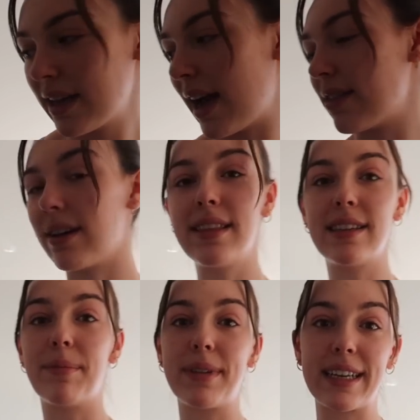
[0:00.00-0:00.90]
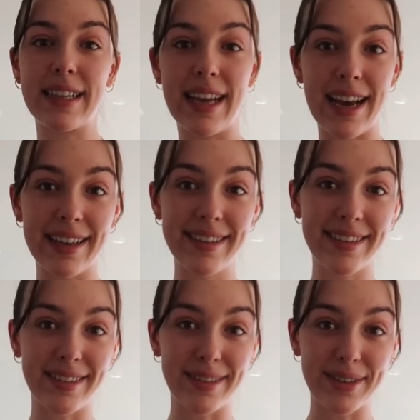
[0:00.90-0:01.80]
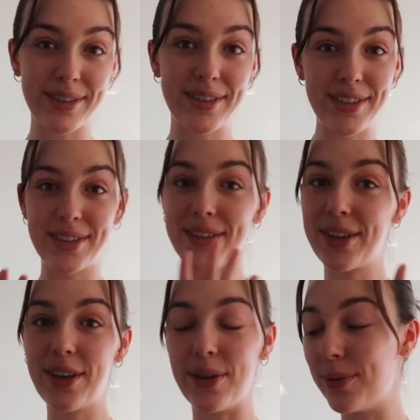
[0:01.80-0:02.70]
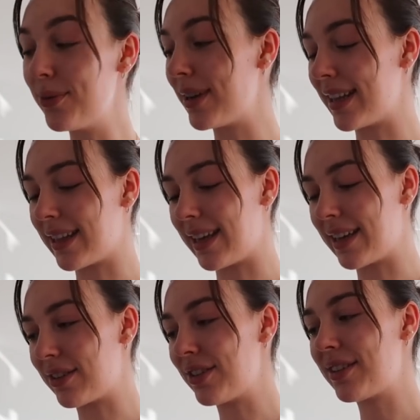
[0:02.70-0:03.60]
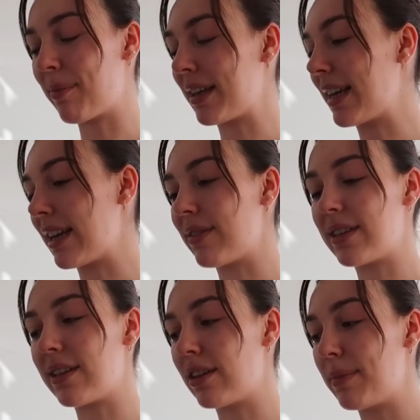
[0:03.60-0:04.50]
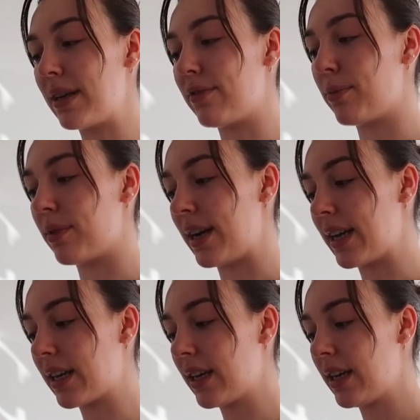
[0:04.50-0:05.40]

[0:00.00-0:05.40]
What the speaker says: I thought the dumpling class looked cute and like just something to give us a little bit of a break.